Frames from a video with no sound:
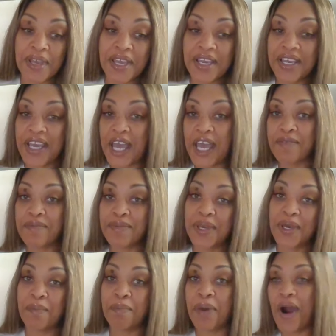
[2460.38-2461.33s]
He gave
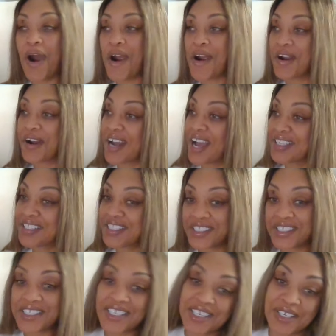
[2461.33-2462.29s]
me a part and I
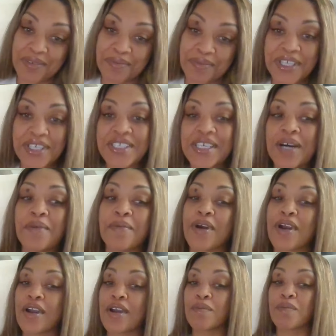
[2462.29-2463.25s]
should still be
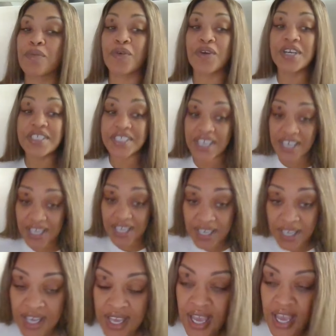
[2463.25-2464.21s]
somewhere in
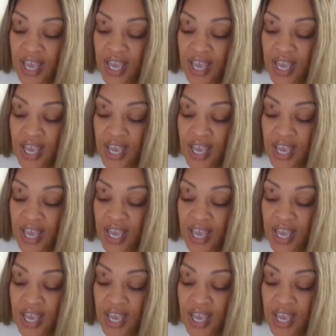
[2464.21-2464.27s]
prison.